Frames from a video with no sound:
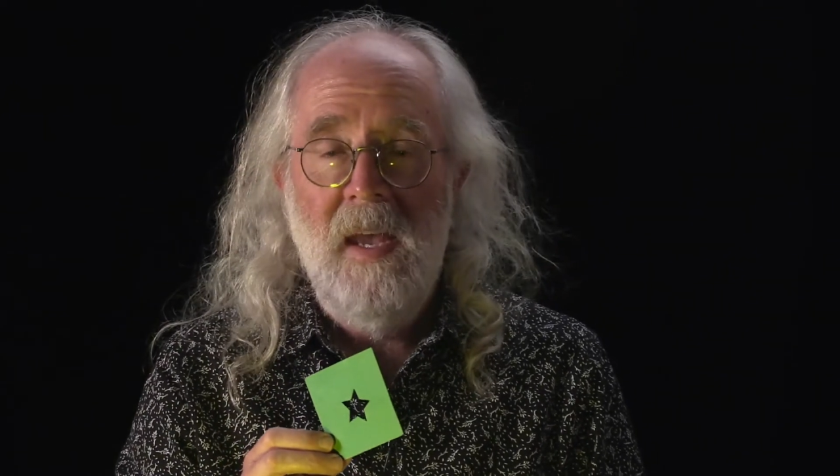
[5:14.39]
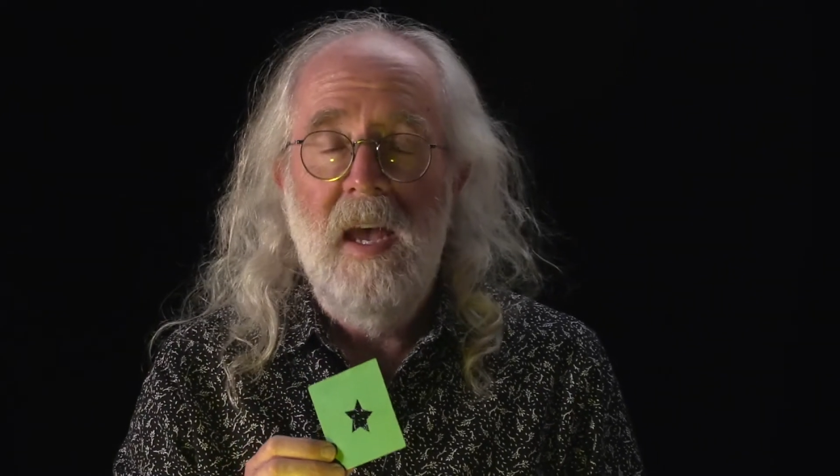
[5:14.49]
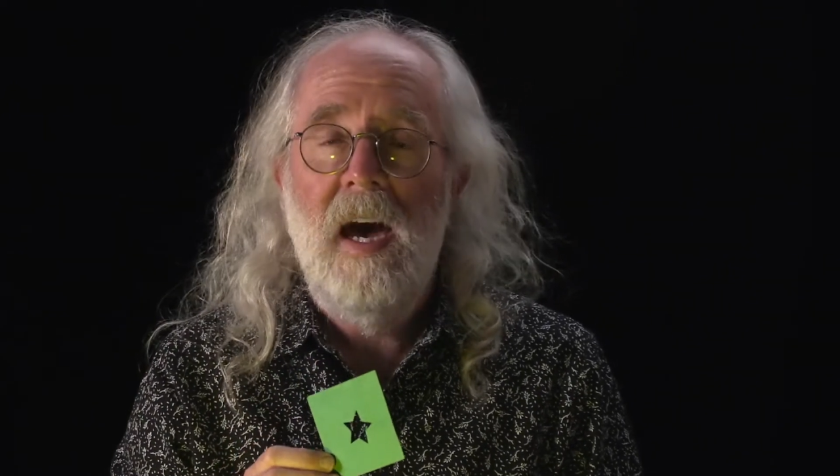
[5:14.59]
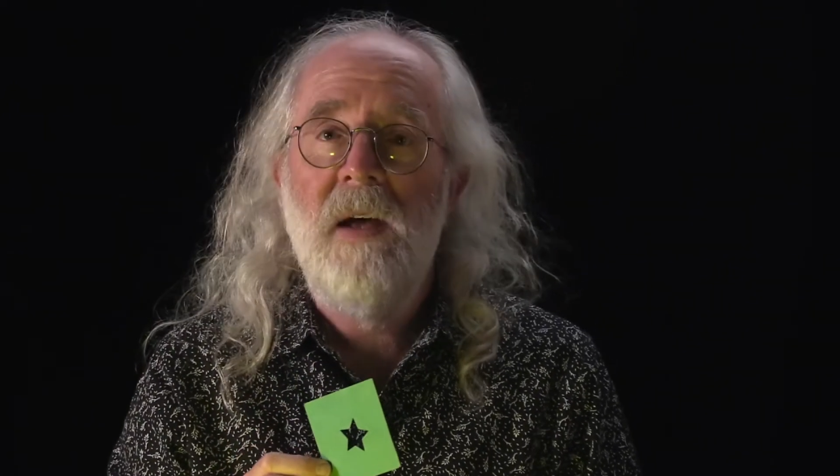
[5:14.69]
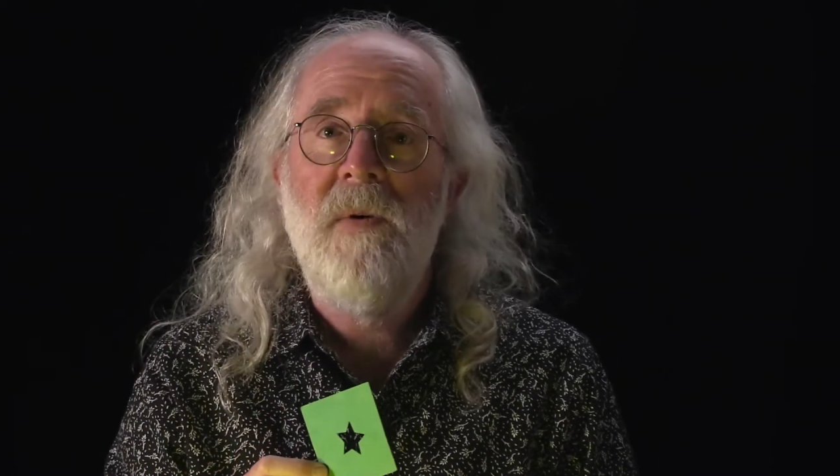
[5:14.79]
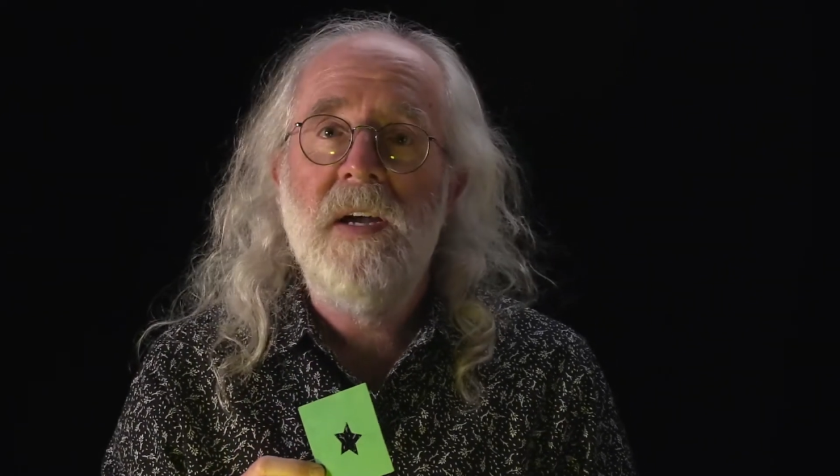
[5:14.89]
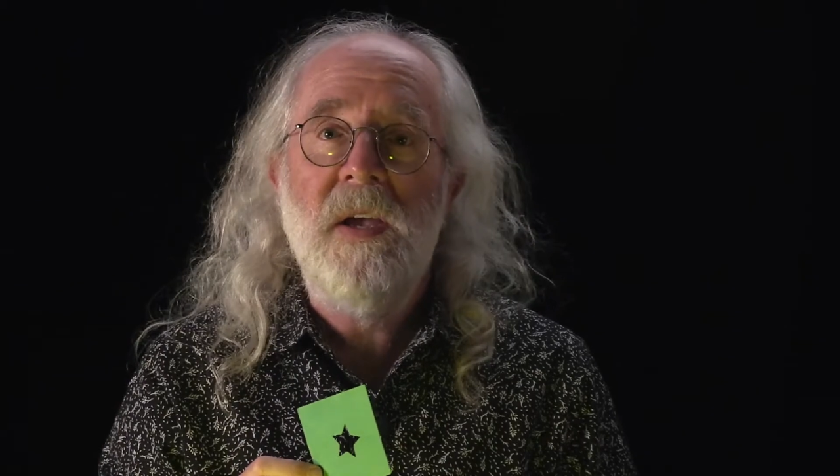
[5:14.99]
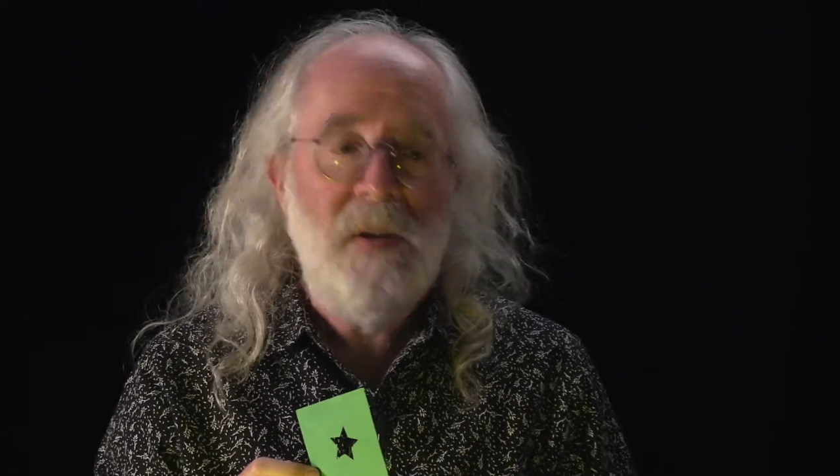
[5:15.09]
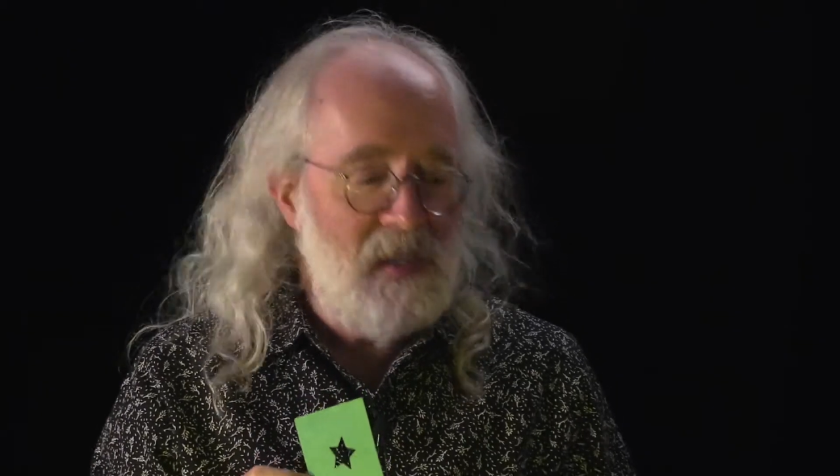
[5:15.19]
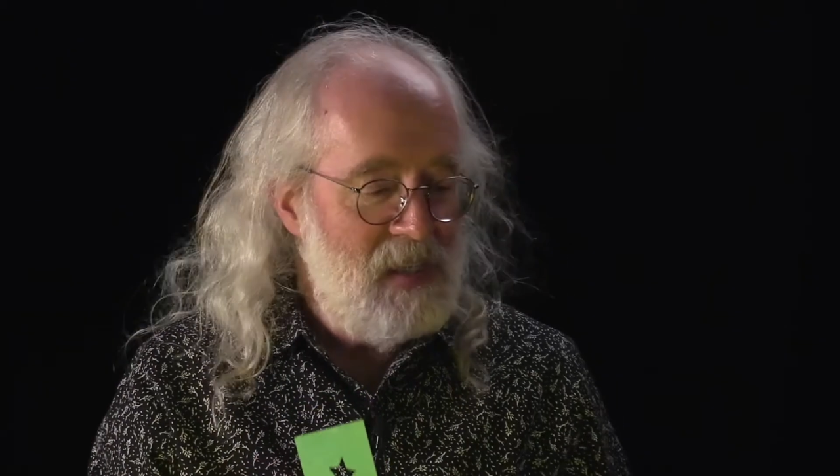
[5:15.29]
And I want you
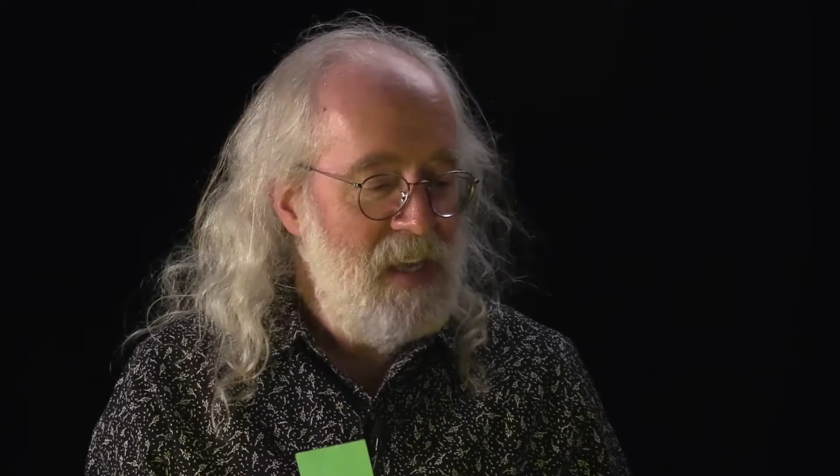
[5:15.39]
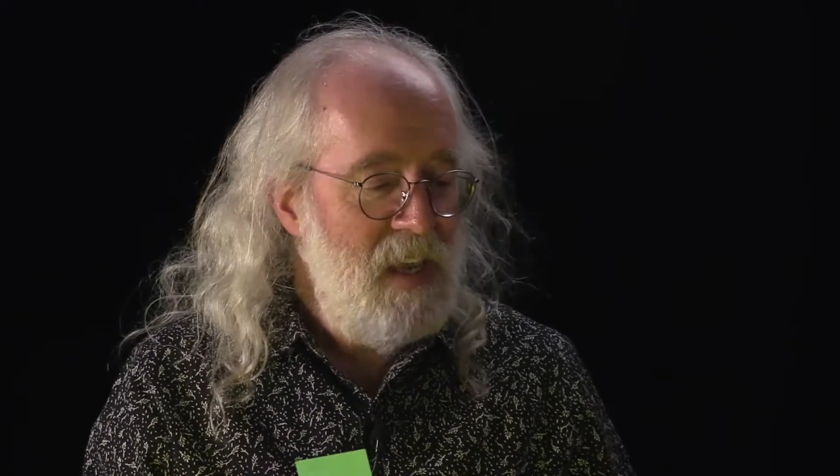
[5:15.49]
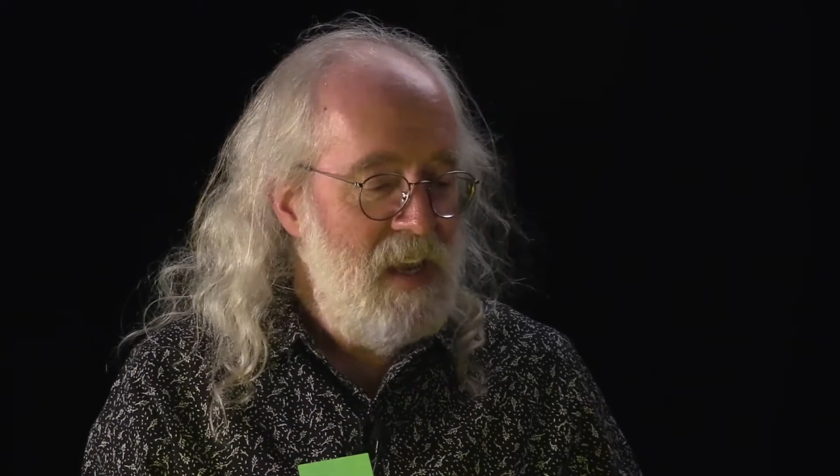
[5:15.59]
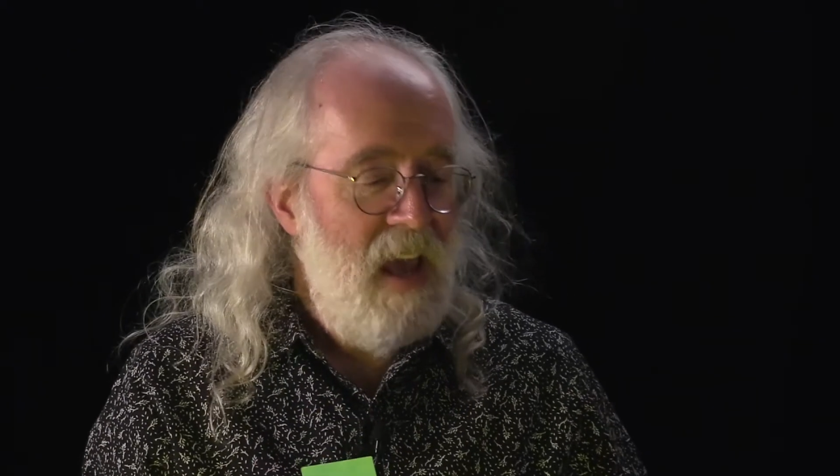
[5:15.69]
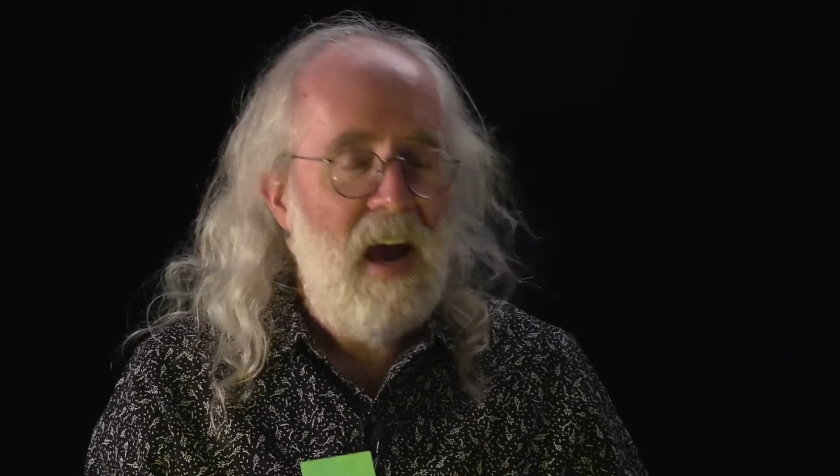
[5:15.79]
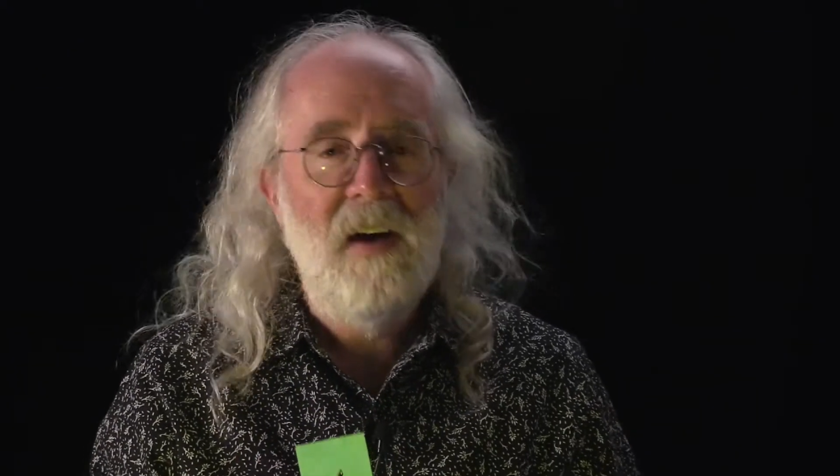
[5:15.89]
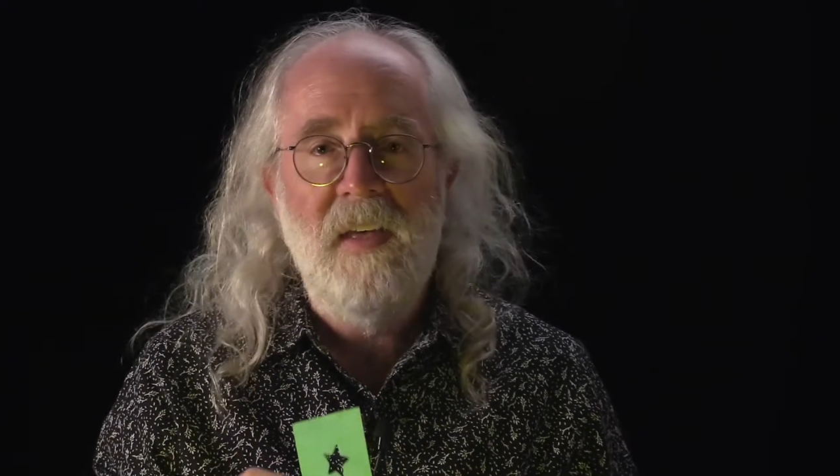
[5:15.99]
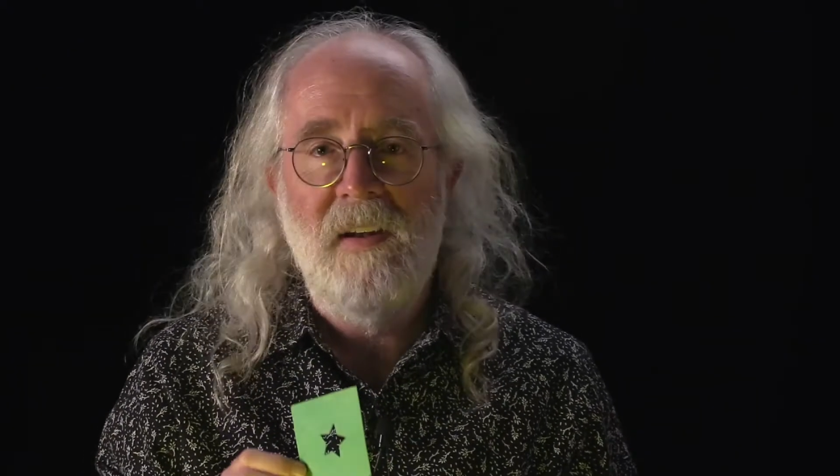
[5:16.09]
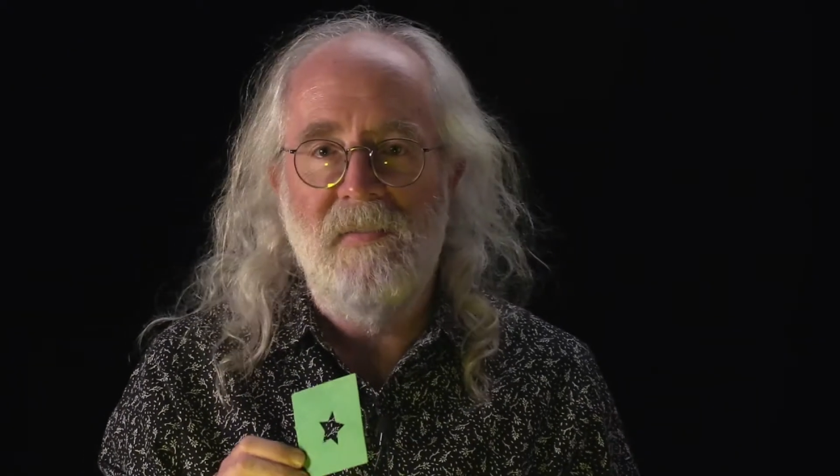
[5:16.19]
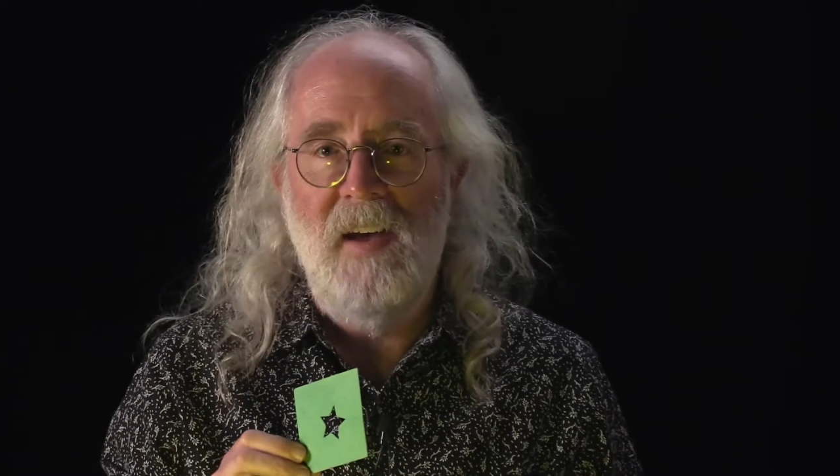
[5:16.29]
to see how that
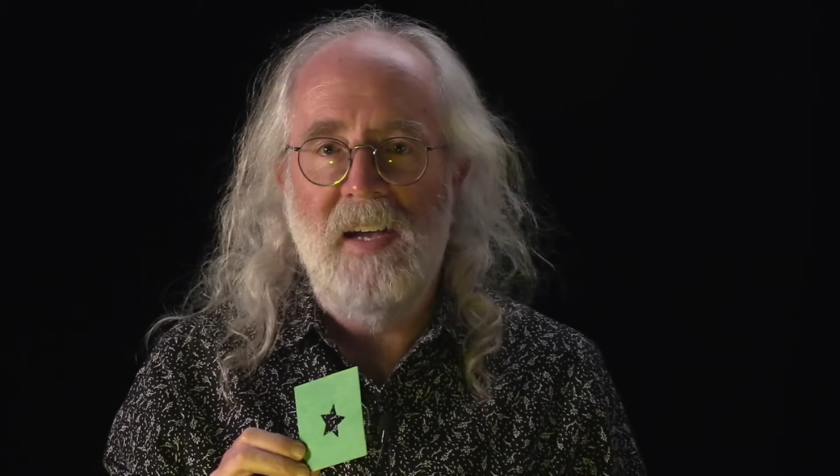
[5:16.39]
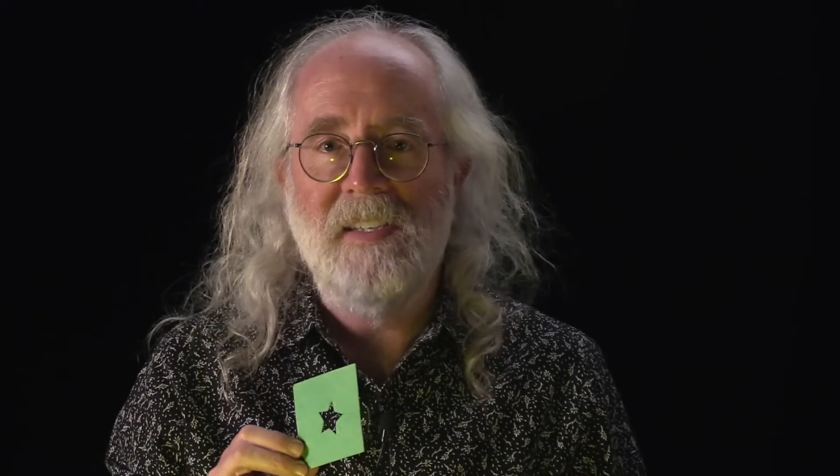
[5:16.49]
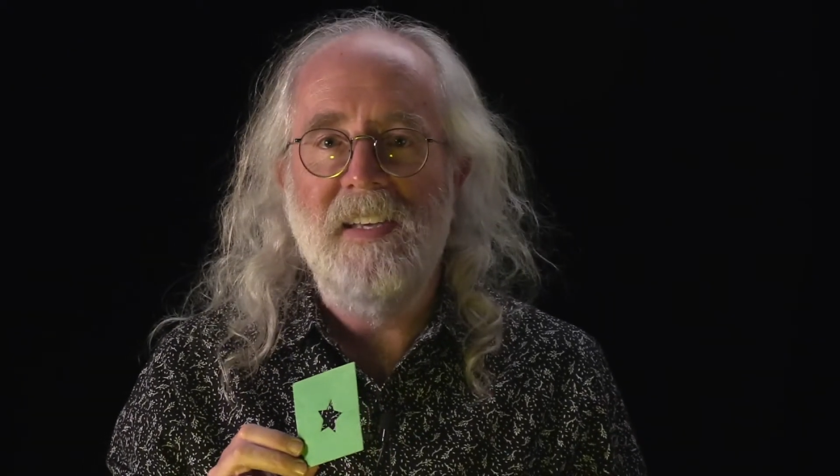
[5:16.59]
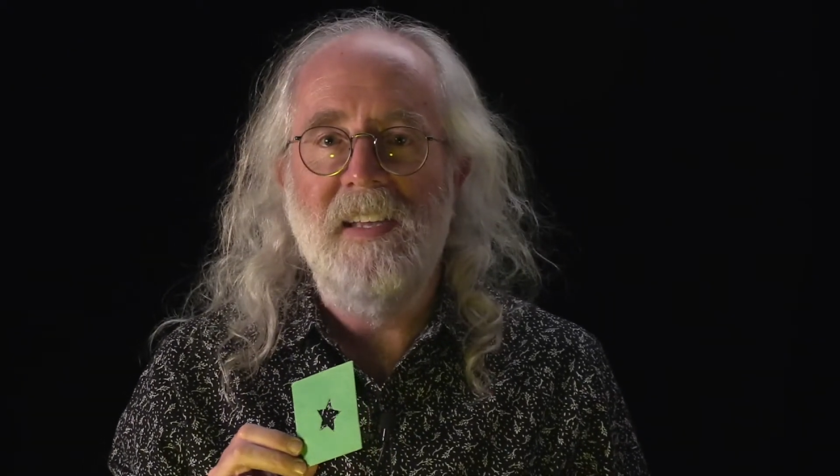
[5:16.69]
affects